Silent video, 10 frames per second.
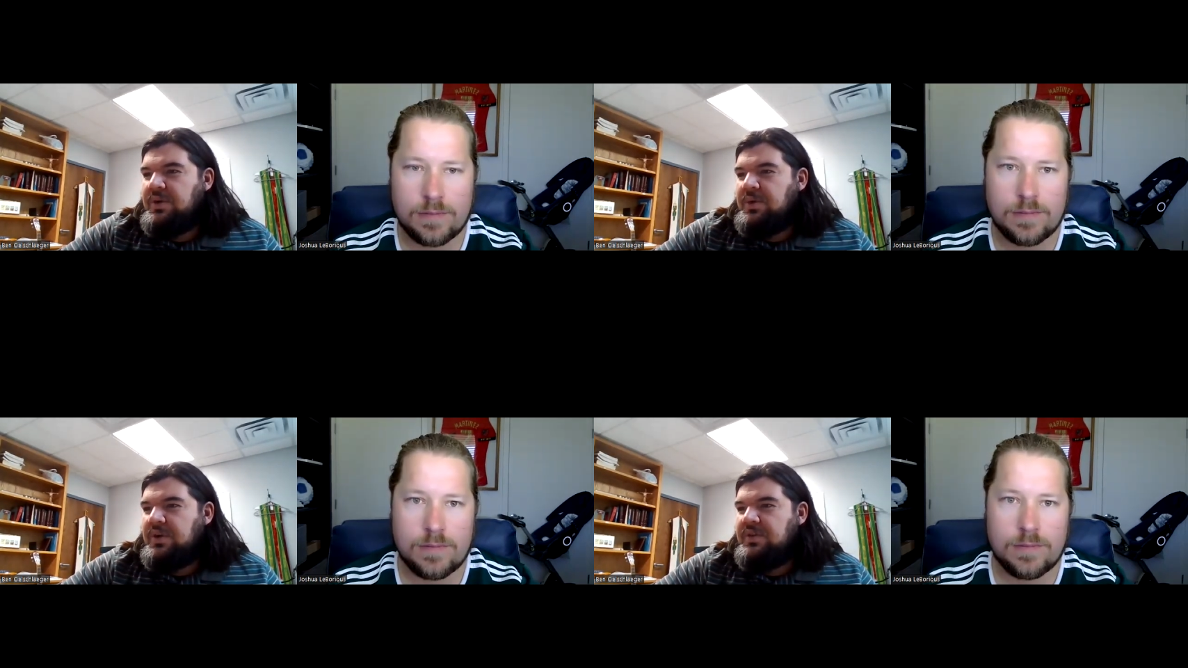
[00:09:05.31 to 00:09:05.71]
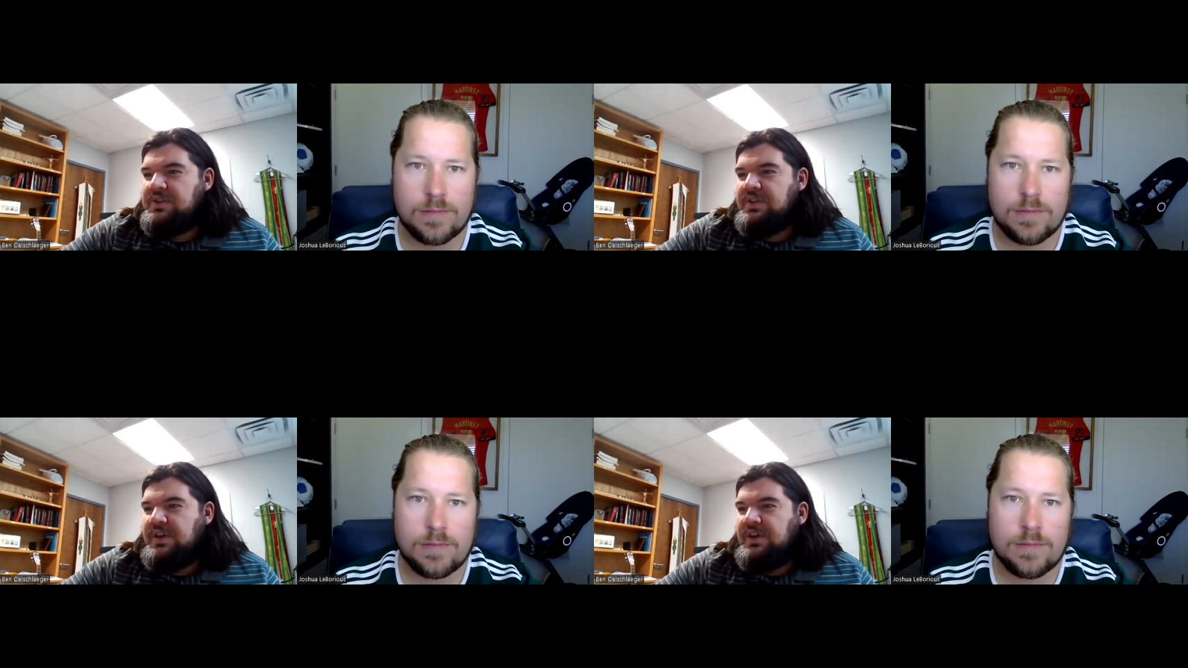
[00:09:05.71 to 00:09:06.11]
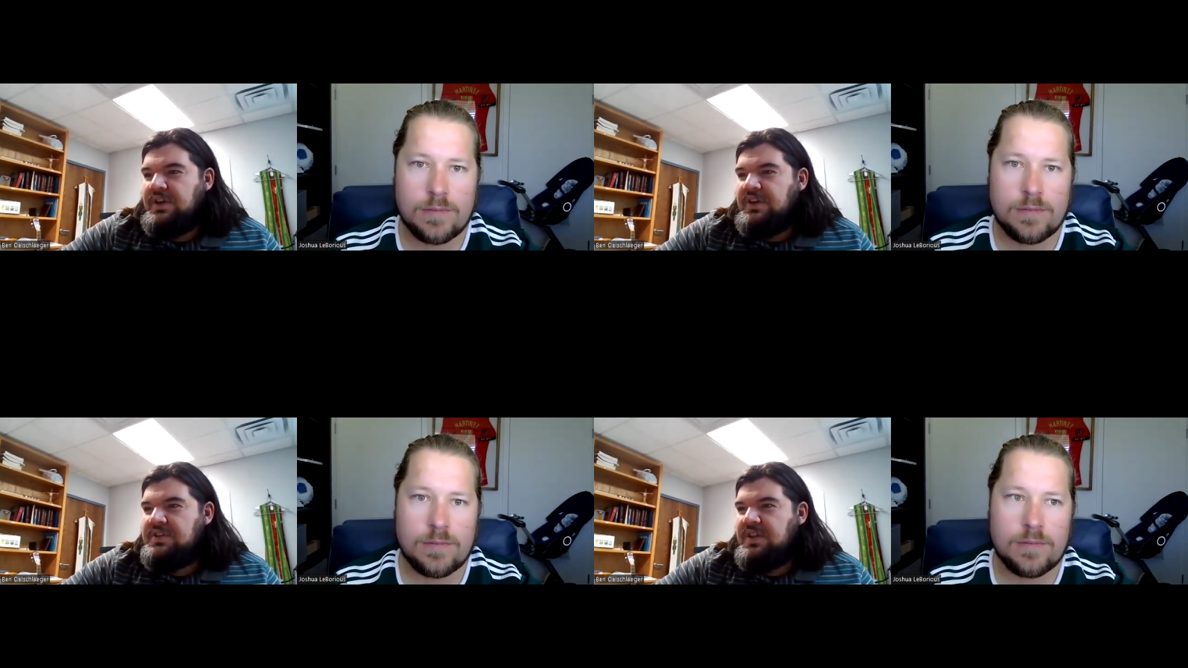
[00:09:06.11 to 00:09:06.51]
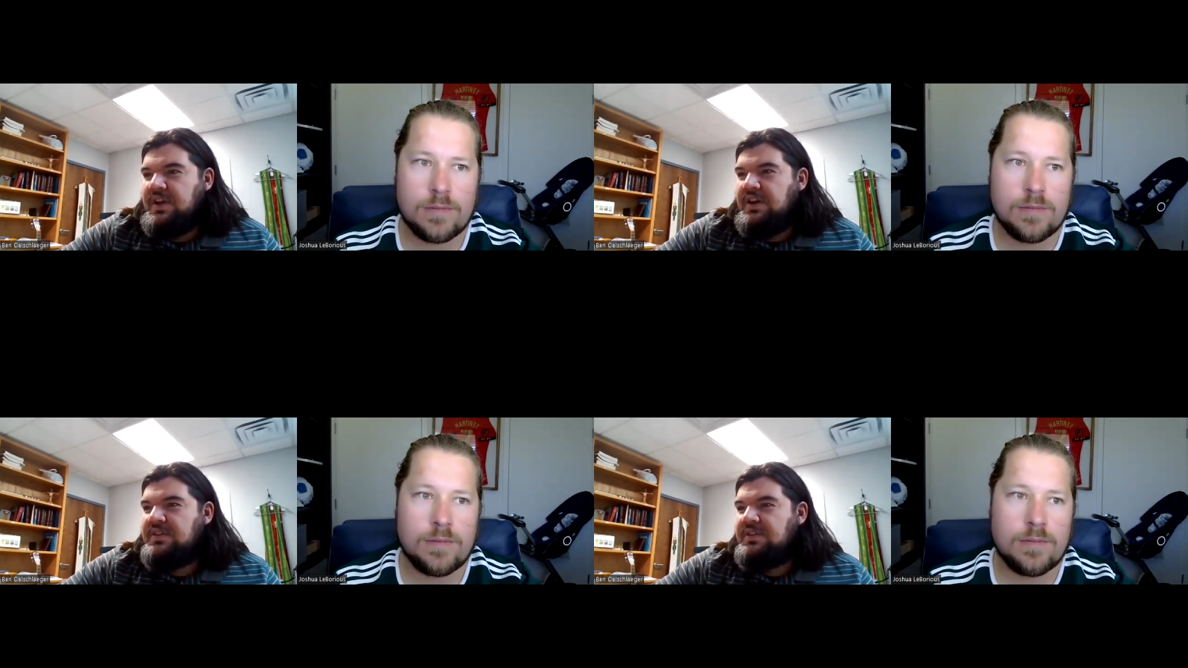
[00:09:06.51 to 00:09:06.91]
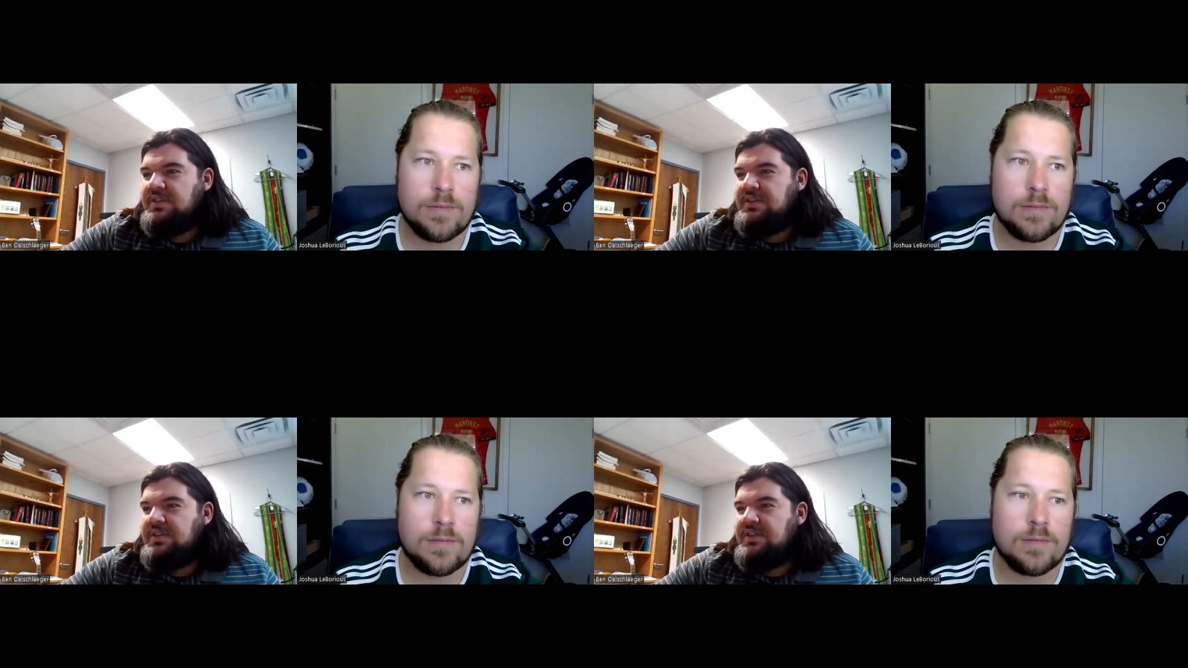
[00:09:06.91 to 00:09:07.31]
Speaker 1: the word for slander is there,
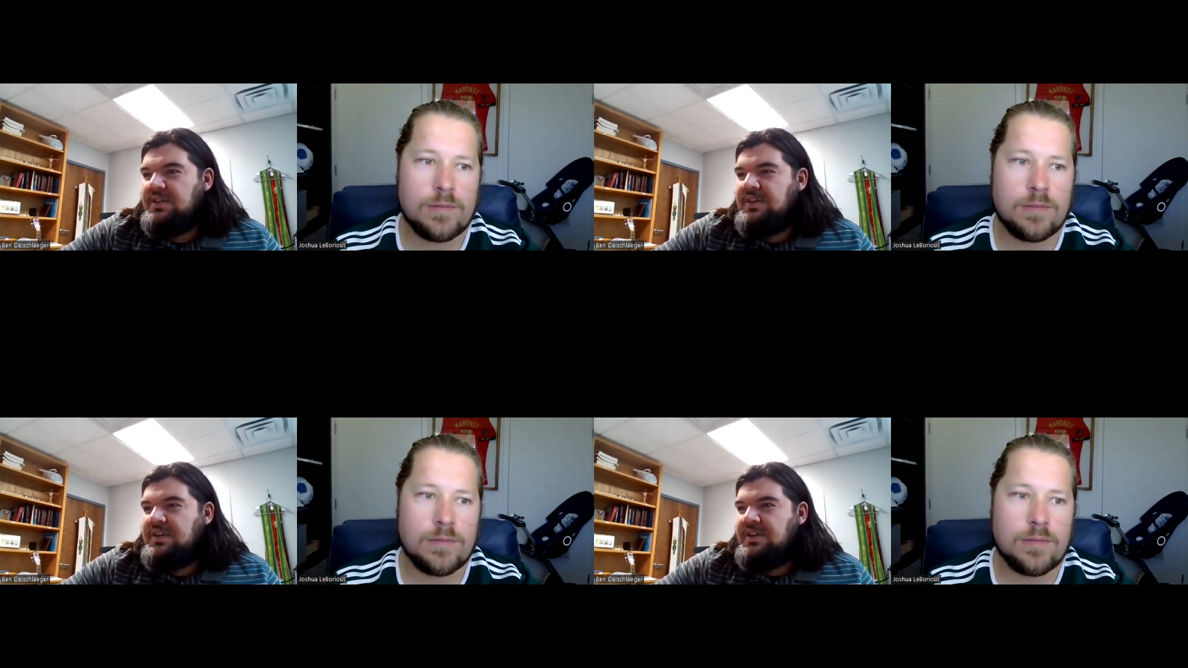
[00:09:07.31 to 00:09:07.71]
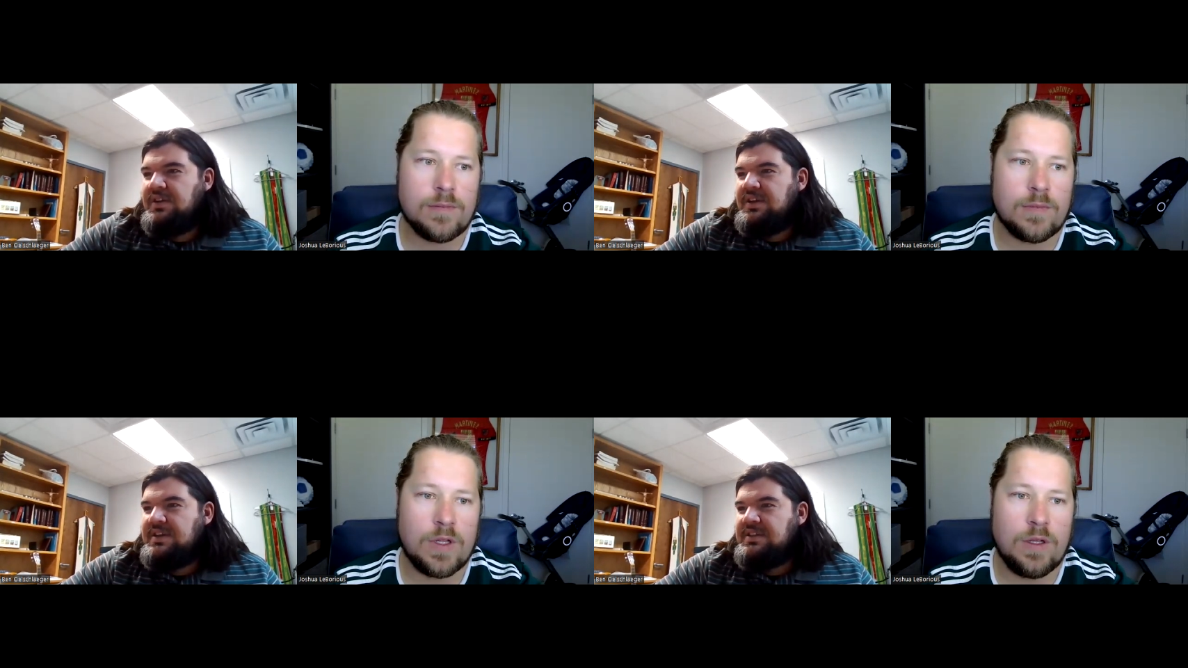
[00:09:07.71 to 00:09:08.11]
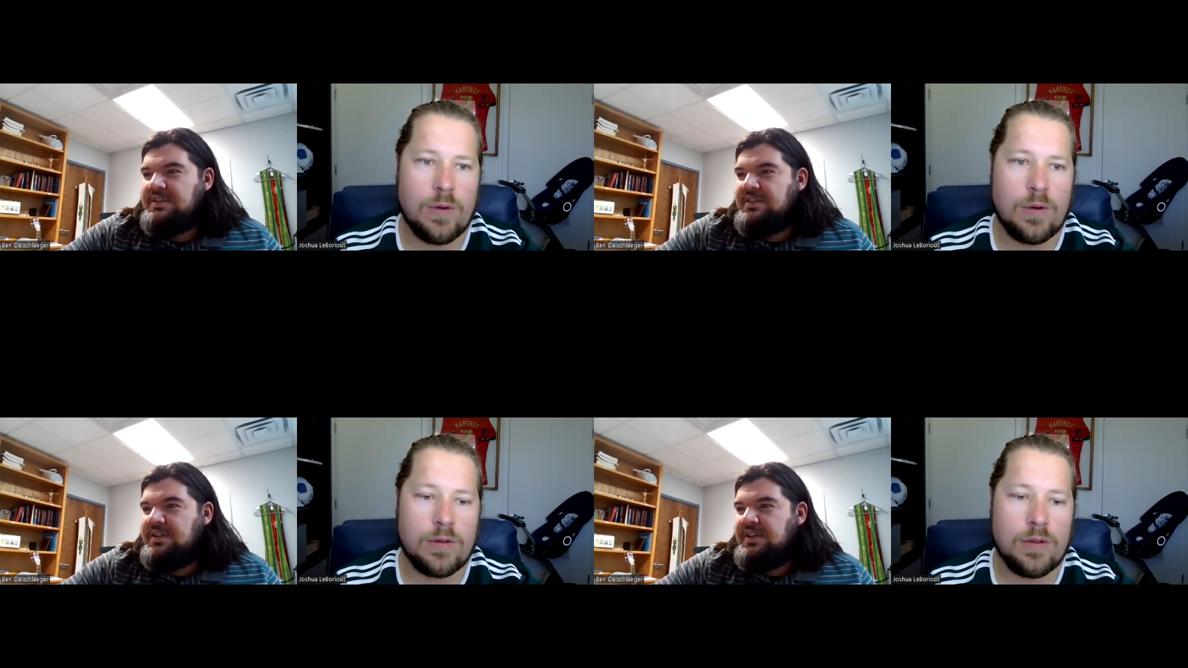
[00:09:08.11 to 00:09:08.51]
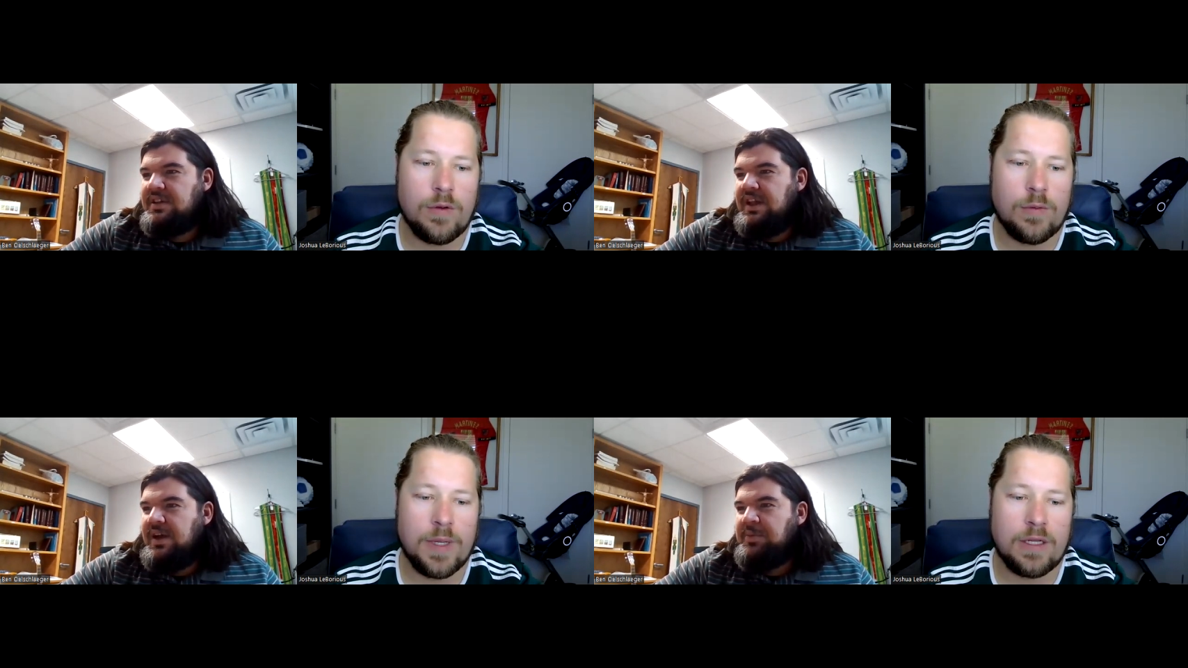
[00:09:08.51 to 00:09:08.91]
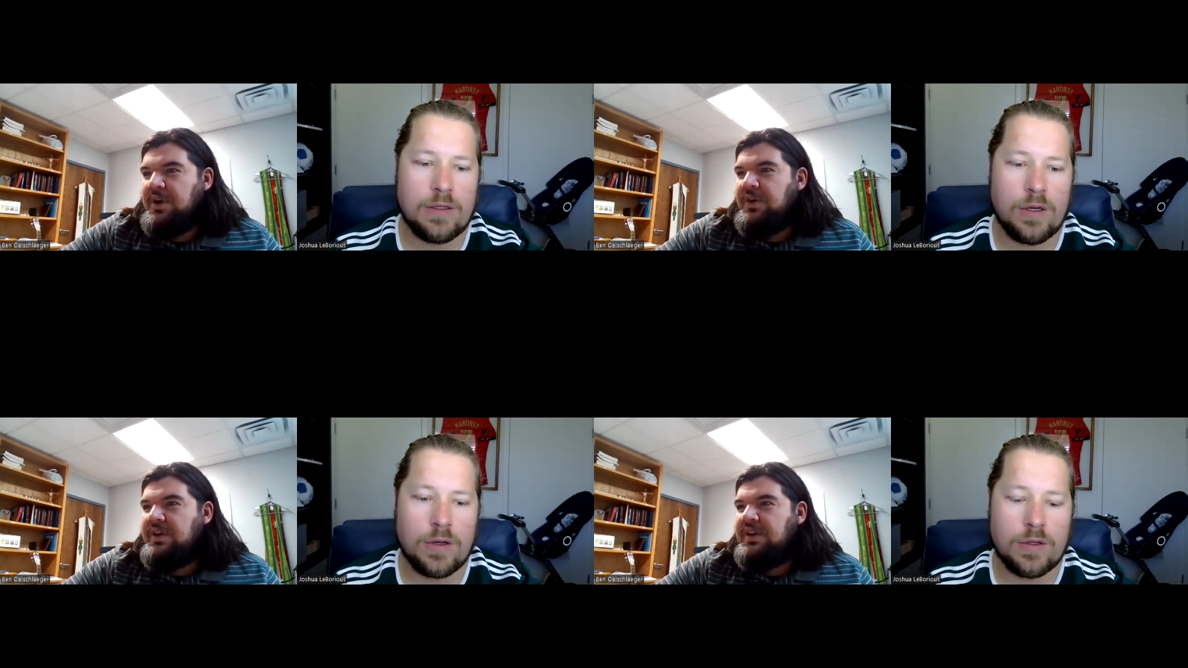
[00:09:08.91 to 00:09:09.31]
because oh, I'm
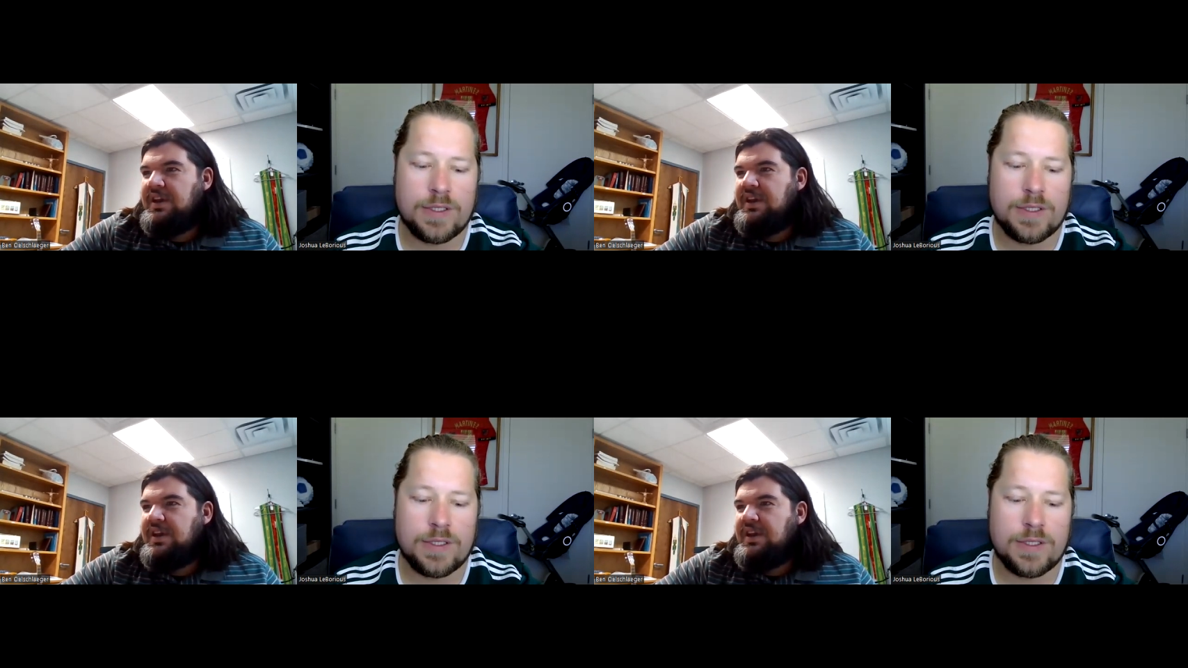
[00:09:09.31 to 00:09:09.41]
going.